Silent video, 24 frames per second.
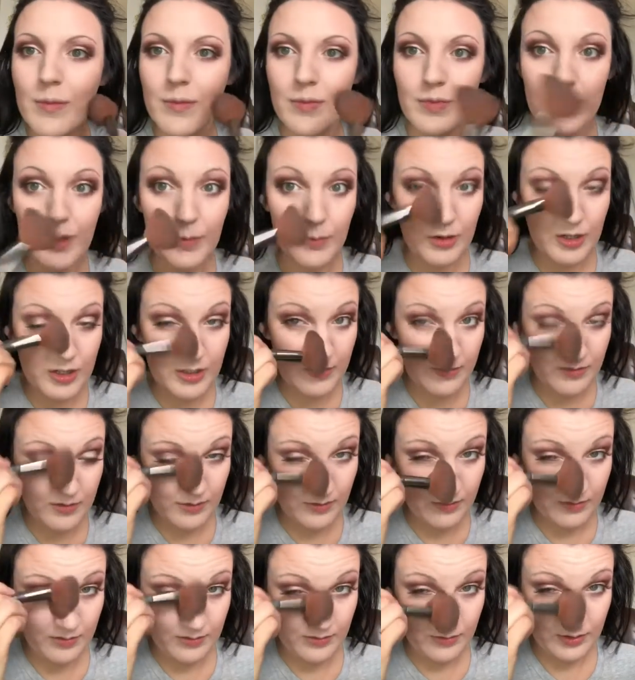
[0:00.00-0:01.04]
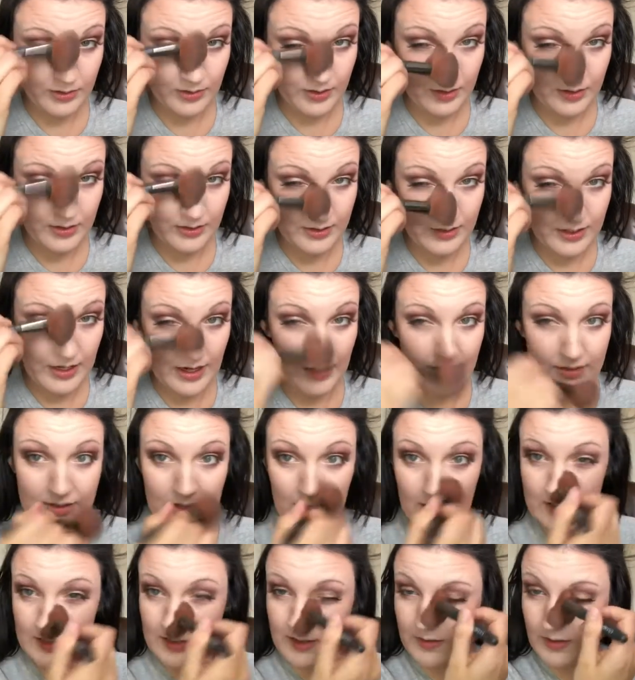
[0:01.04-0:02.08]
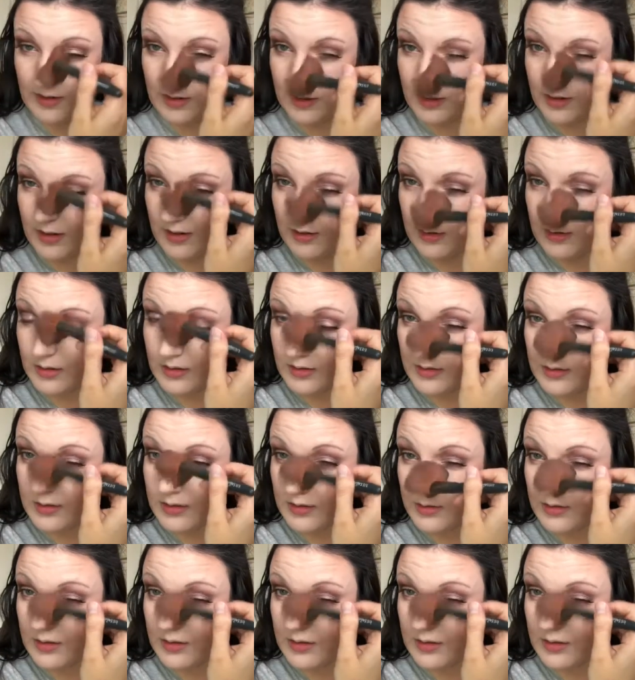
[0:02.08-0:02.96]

the bridge, well, the outsides of my nose.